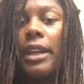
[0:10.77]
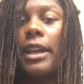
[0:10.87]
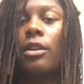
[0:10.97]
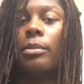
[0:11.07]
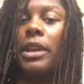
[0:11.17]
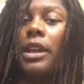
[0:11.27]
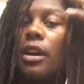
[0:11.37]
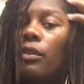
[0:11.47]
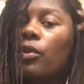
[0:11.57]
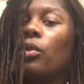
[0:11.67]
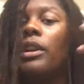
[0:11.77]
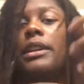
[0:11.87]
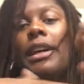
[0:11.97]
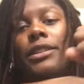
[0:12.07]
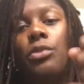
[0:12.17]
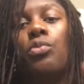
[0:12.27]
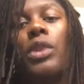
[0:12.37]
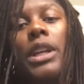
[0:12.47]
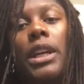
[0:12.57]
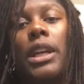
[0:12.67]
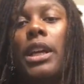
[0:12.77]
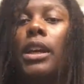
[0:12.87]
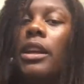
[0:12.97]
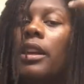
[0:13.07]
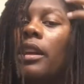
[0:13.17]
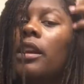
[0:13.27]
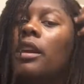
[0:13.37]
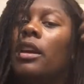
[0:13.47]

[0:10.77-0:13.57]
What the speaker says: and how to be careful and not to wring it and,